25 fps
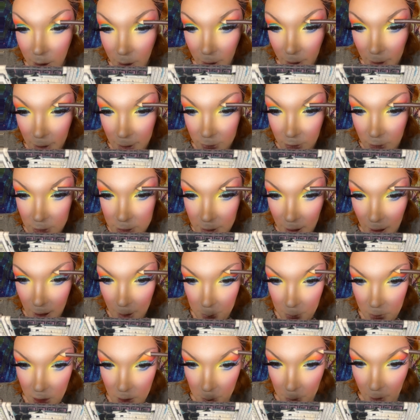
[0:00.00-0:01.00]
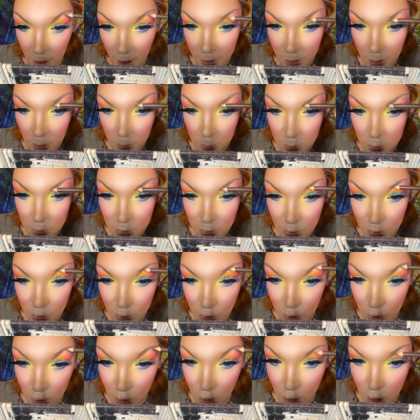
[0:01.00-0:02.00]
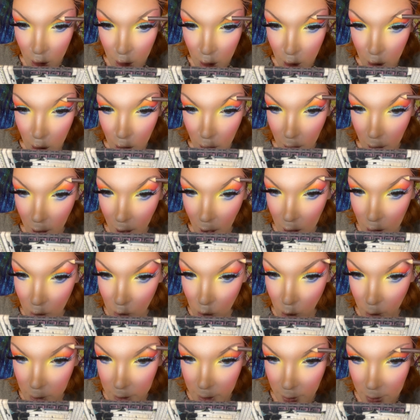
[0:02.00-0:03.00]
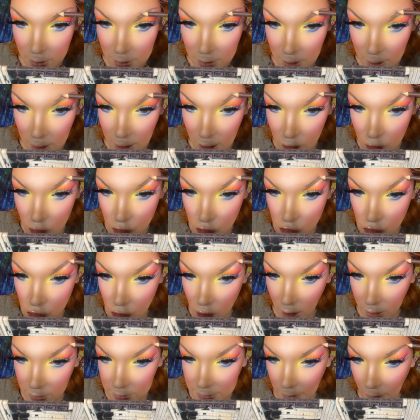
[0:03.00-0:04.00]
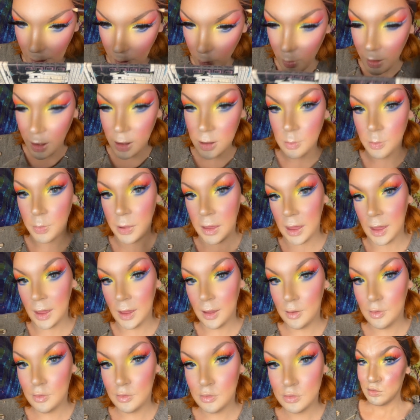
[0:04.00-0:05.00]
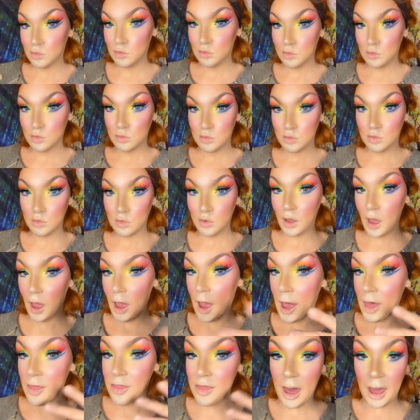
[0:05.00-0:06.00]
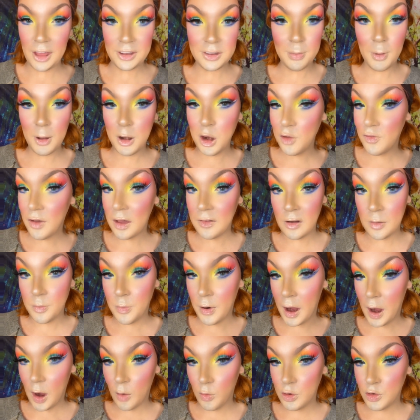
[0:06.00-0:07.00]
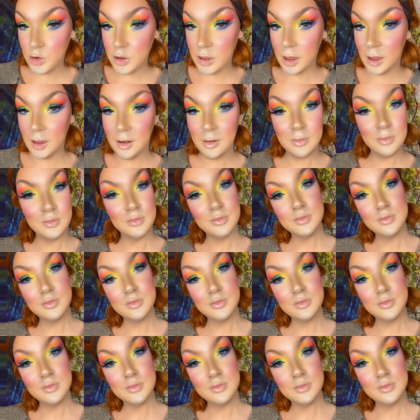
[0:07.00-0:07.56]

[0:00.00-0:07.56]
like the top and the bottom and really get it just how I want it to be. And that's my new favorite brow routine.